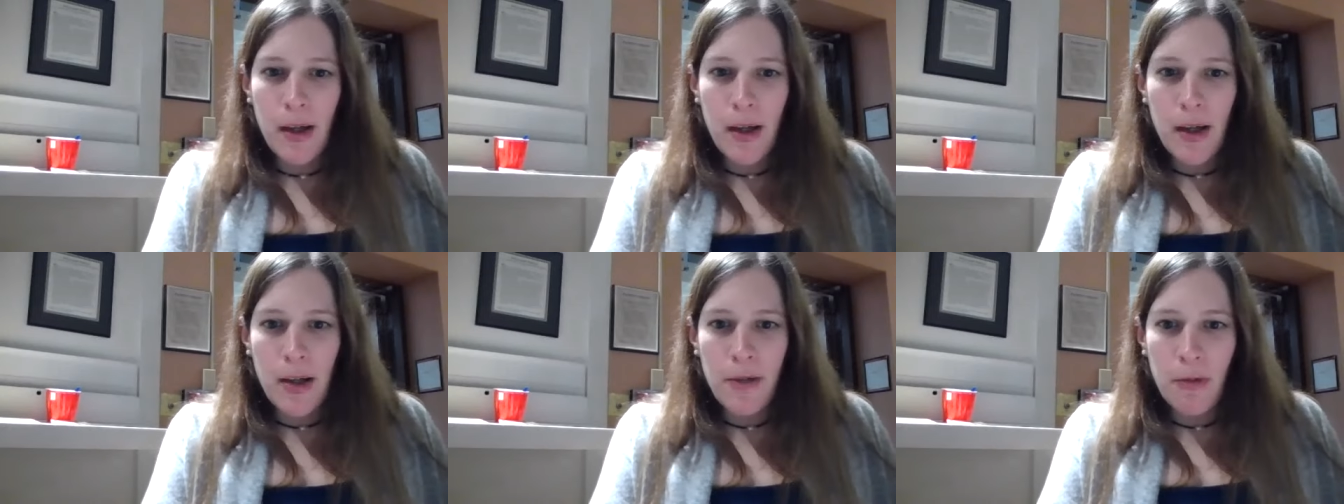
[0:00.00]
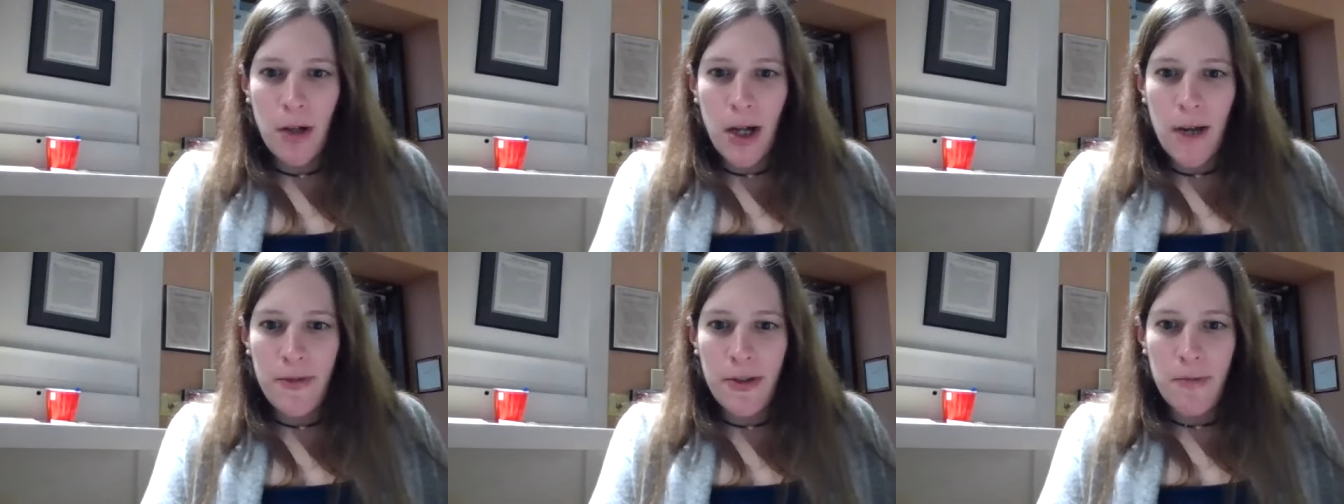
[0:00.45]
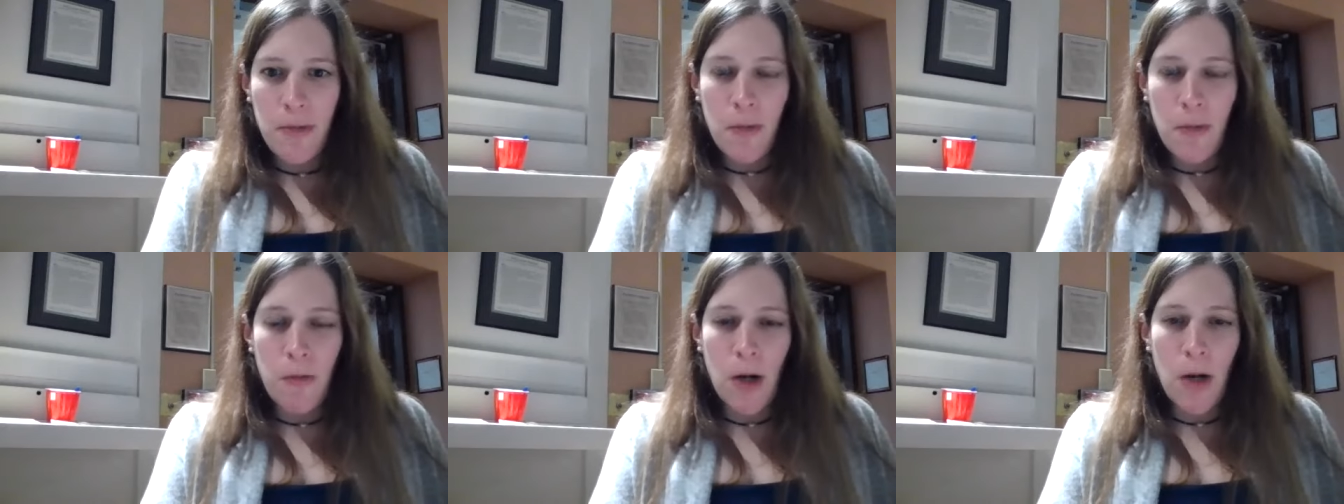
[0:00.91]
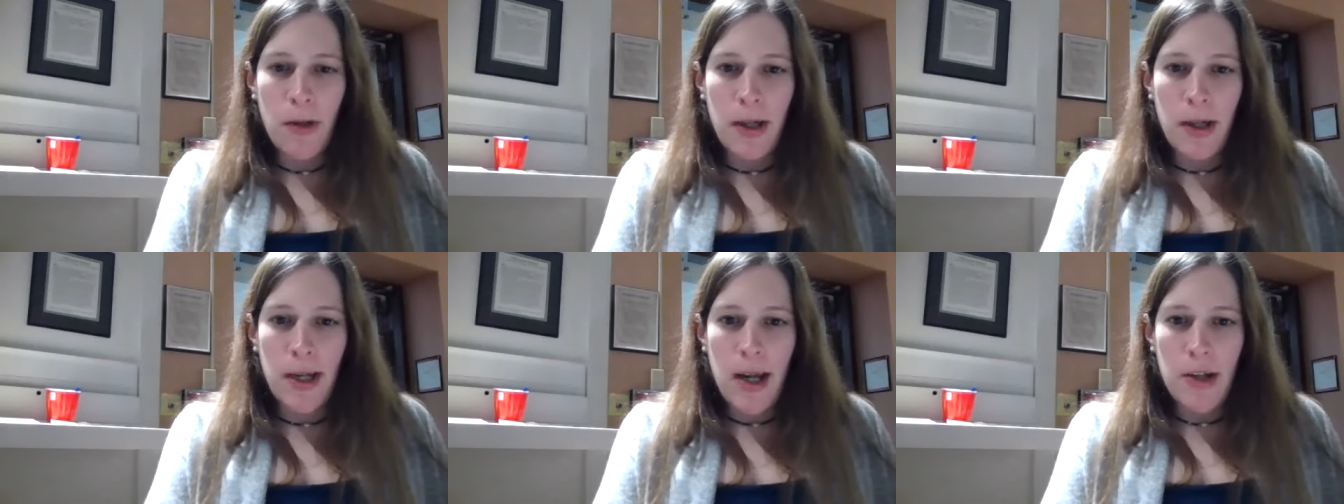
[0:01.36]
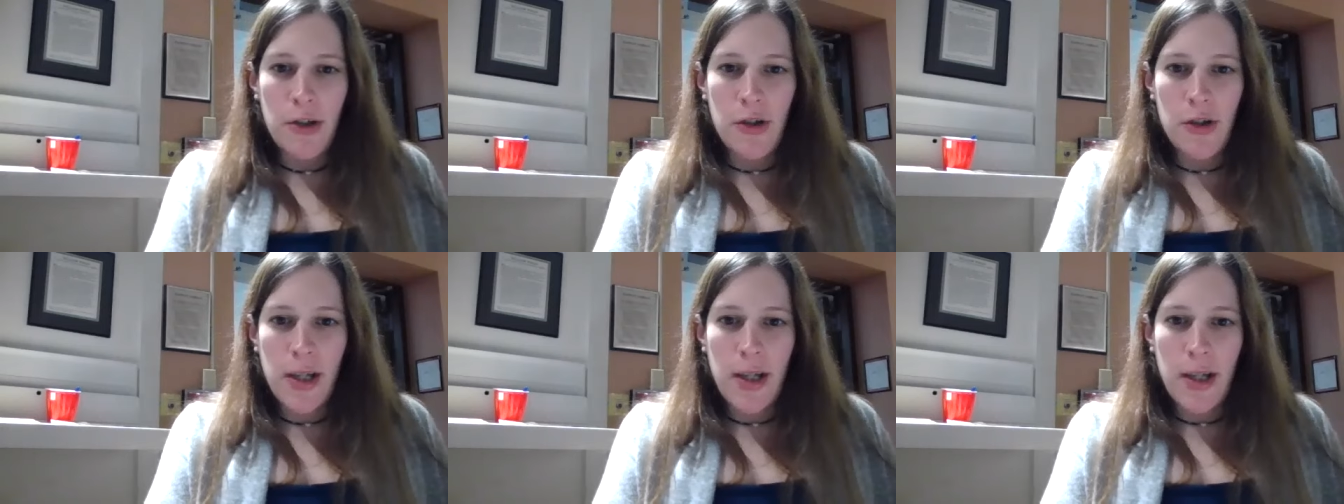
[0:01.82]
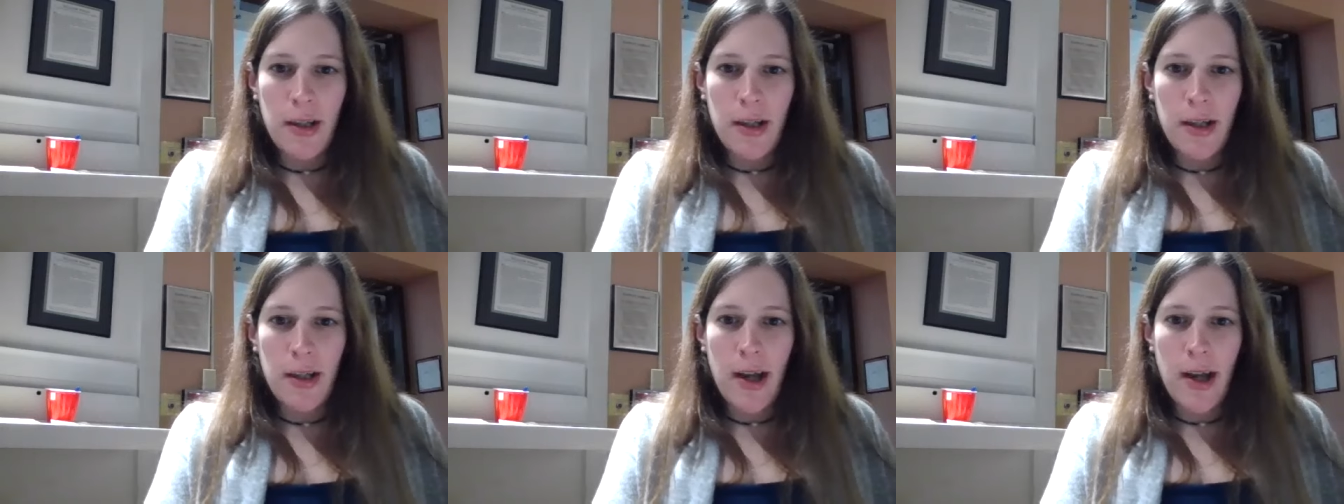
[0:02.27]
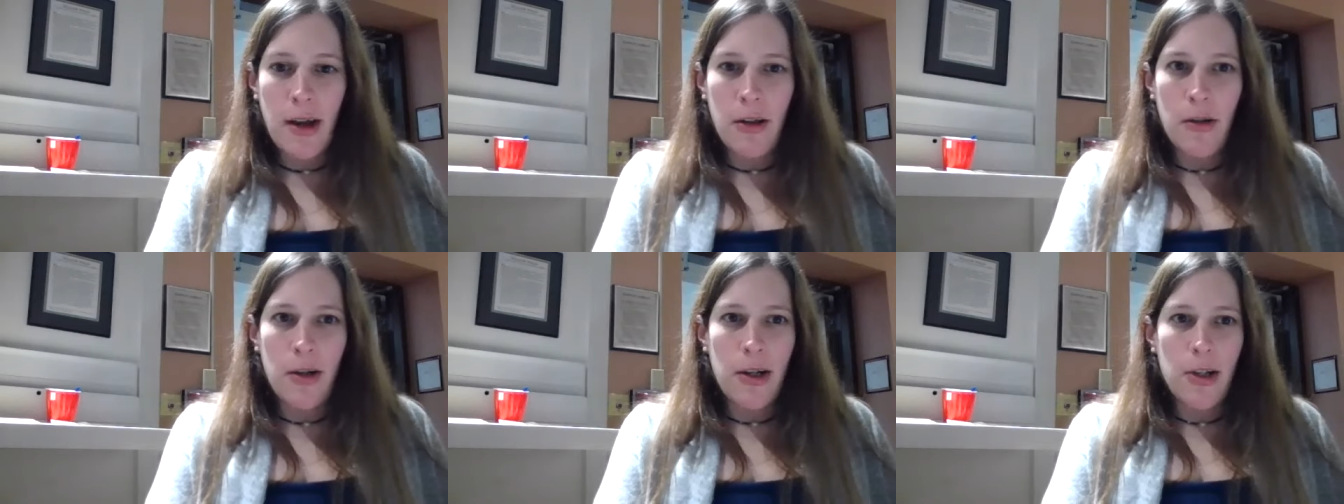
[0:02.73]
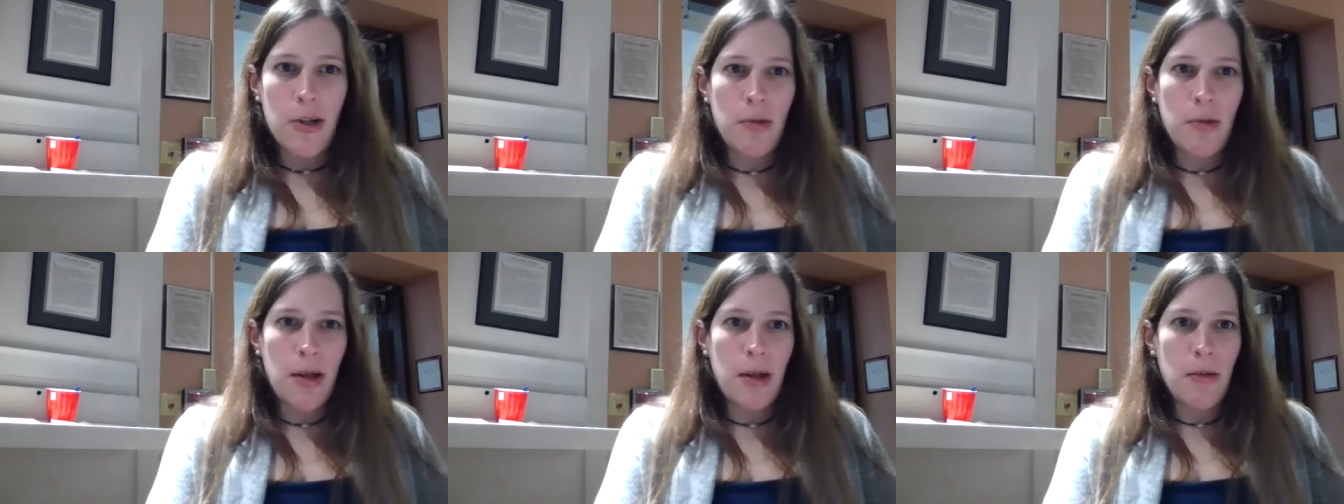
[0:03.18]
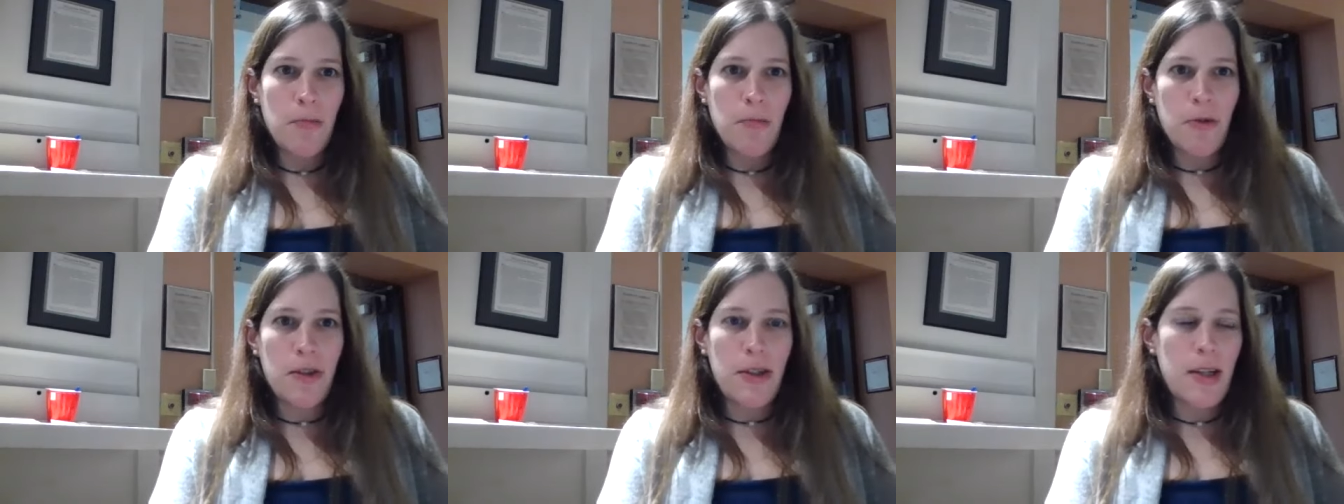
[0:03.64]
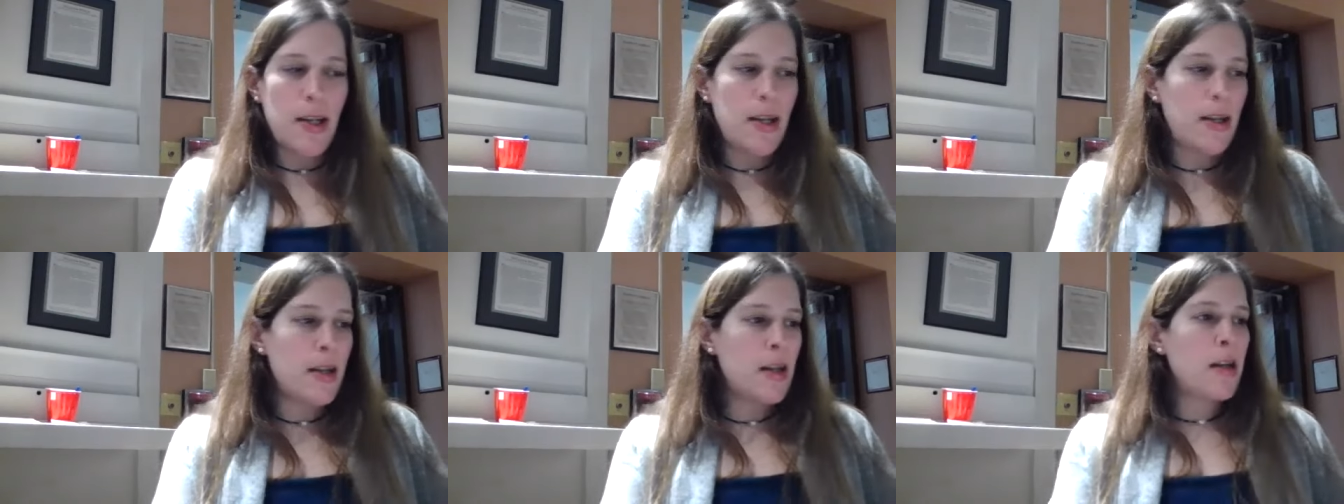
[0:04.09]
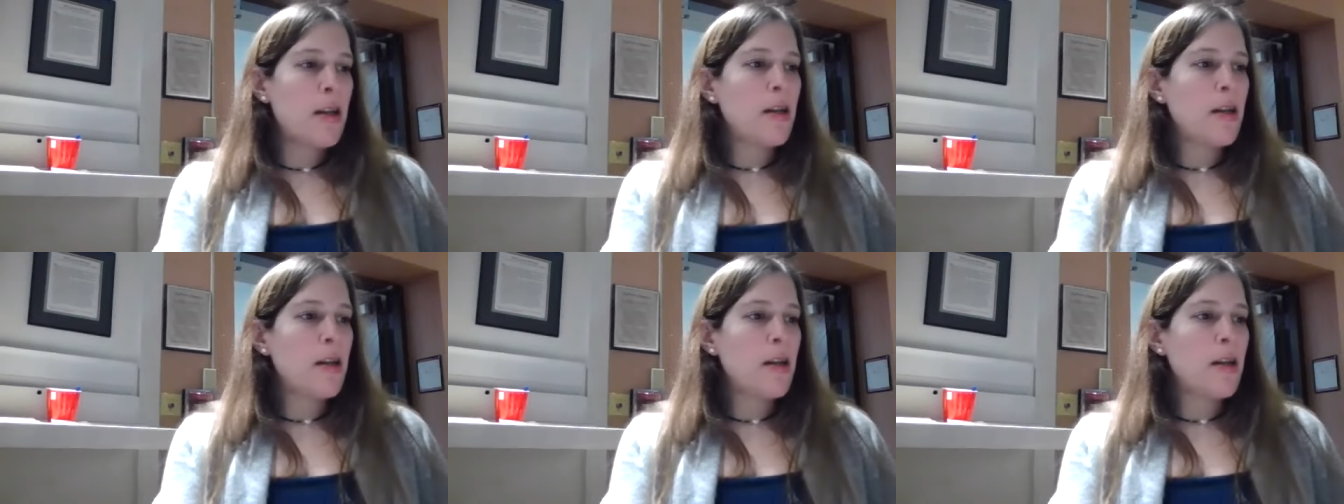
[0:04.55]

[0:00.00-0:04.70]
And we'll have some people probably entering the gallery as we proceed.